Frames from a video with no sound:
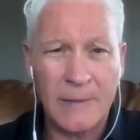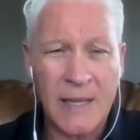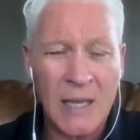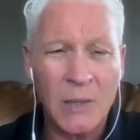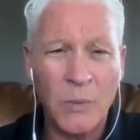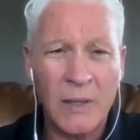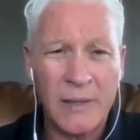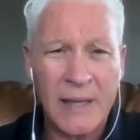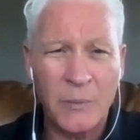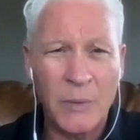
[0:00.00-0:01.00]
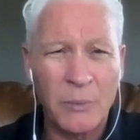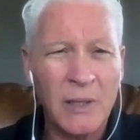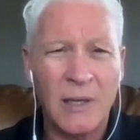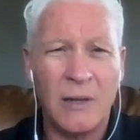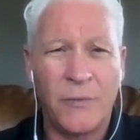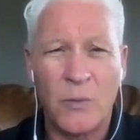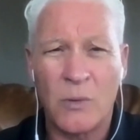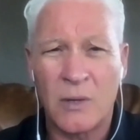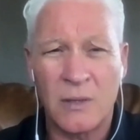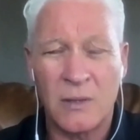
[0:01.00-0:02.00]
Can we really
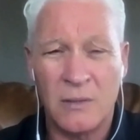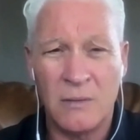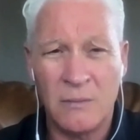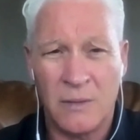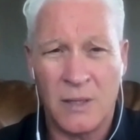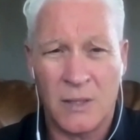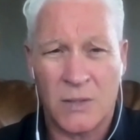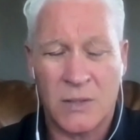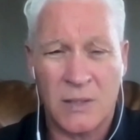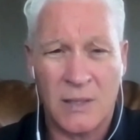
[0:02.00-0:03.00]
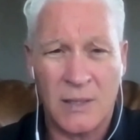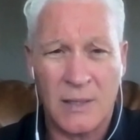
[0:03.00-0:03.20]
afford to do this?